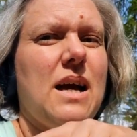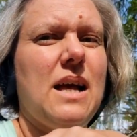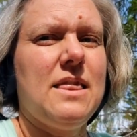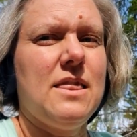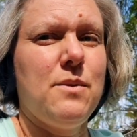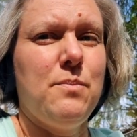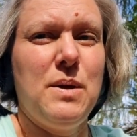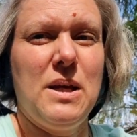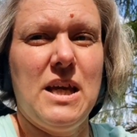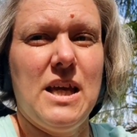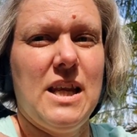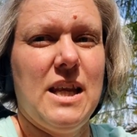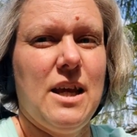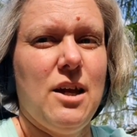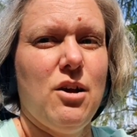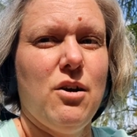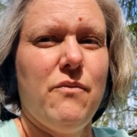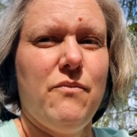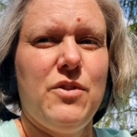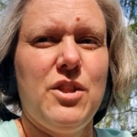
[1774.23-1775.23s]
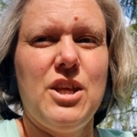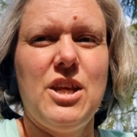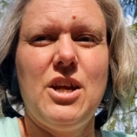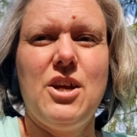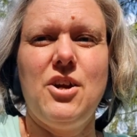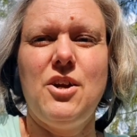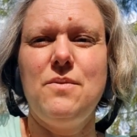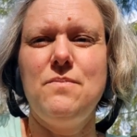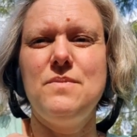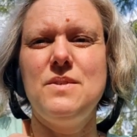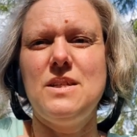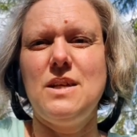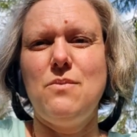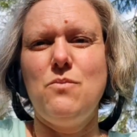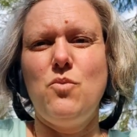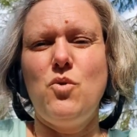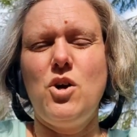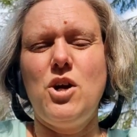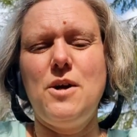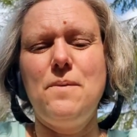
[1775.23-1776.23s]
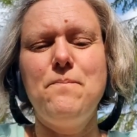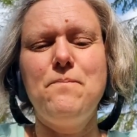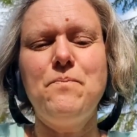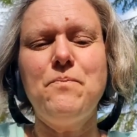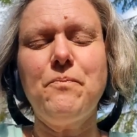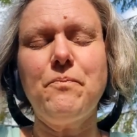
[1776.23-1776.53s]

at the beginning of the year somewhere,